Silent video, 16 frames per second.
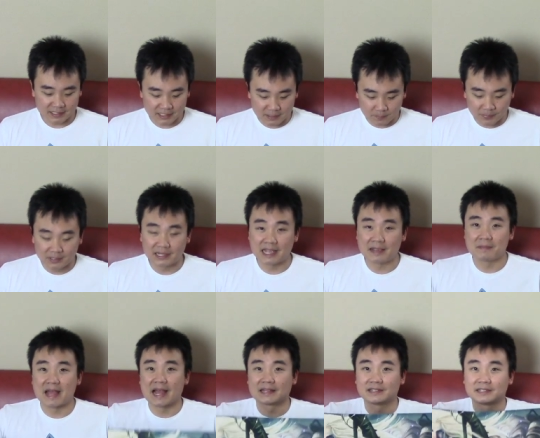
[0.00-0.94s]
this
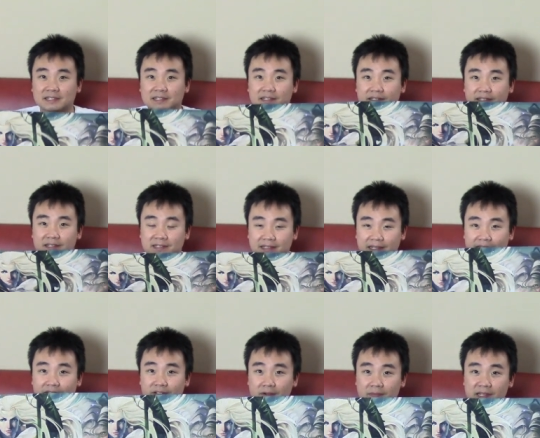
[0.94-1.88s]
playmat
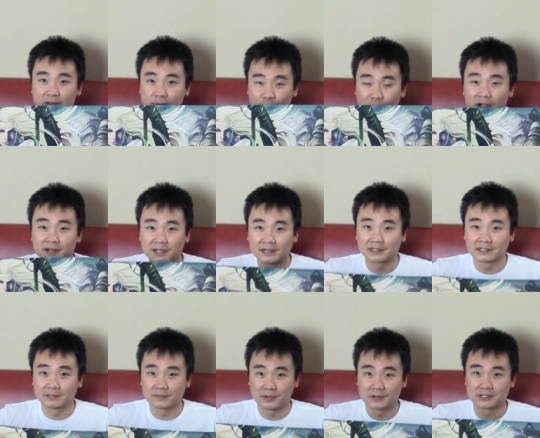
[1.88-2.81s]
there's only one
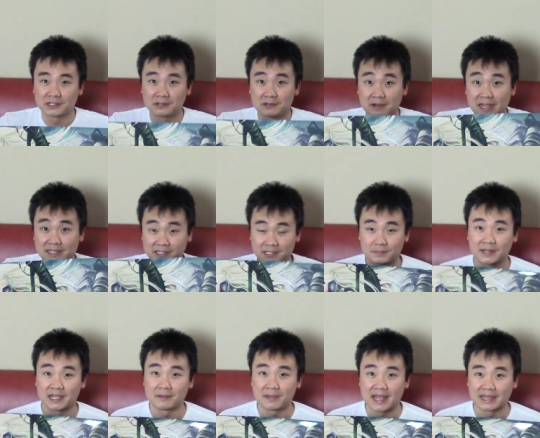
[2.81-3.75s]
other person who has this
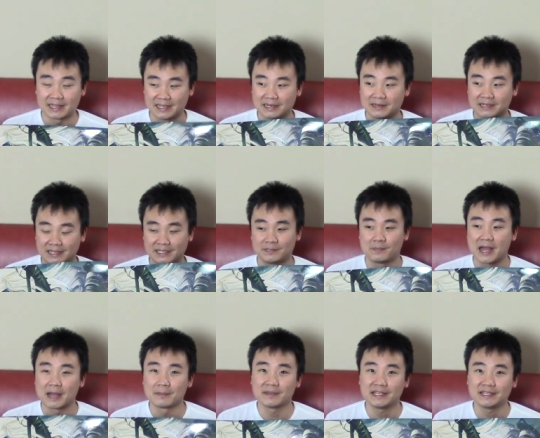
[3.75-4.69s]
playmat, and it's
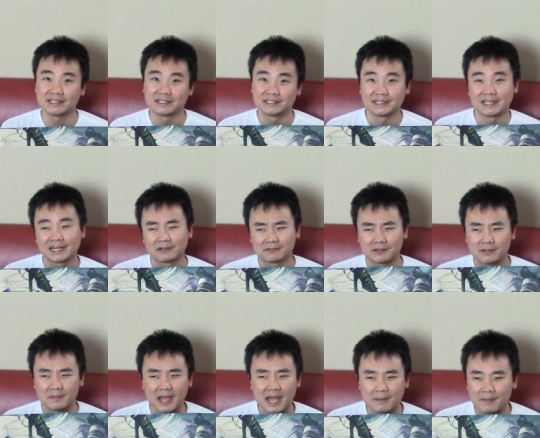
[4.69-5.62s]
Bobby, because he had a really
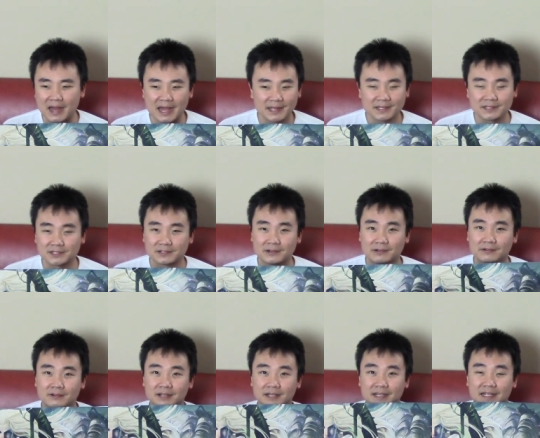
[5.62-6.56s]
bad box,
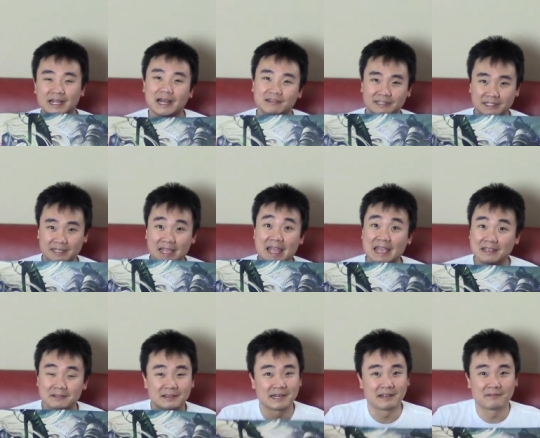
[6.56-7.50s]
so I was like, hey,
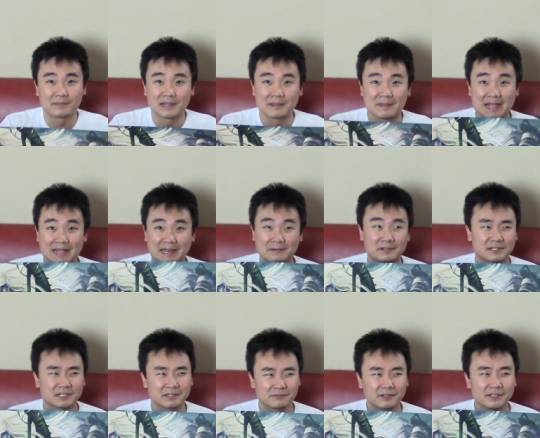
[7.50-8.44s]
you can have a playmat. And it was
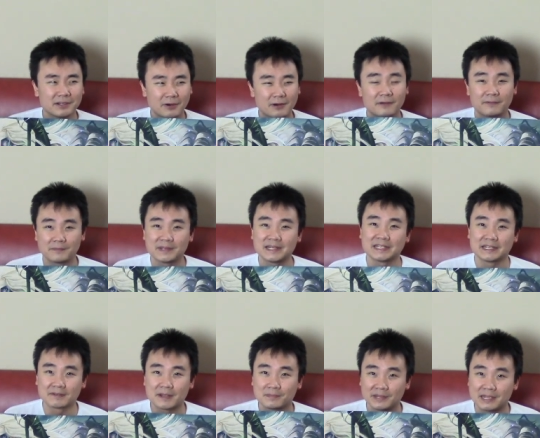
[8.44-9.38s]
like really hard for me to
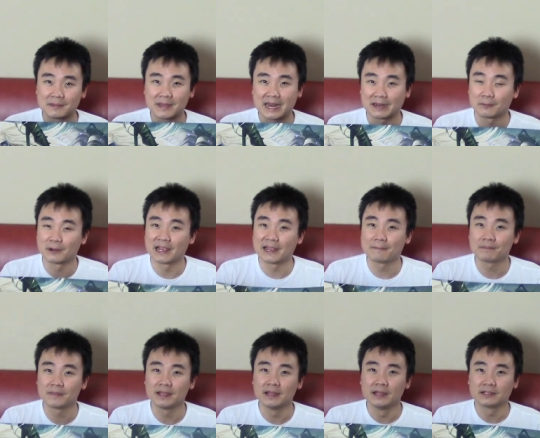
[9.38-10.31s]
give that playmat away.
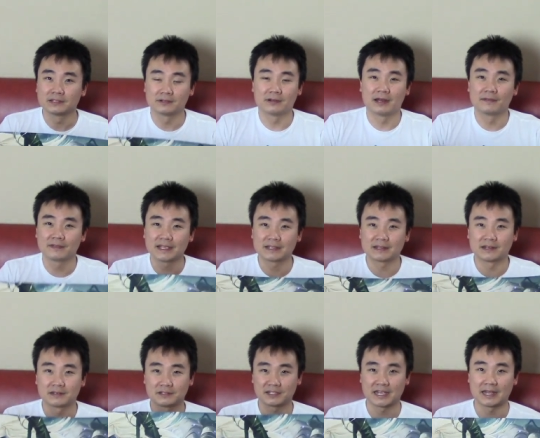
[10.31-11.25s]
So unlike
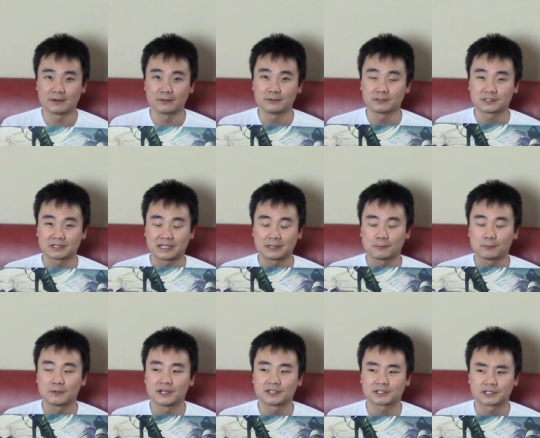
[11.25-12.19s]
other channels, like
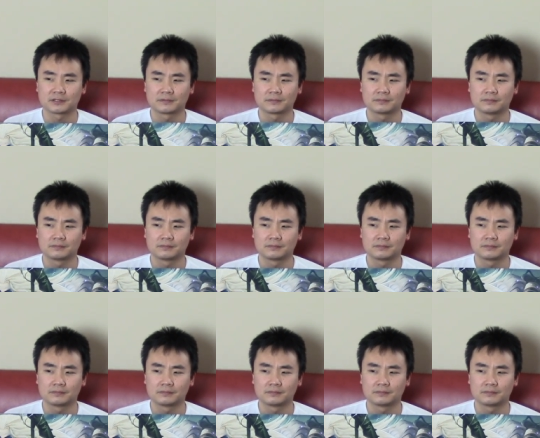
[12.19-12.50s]
which,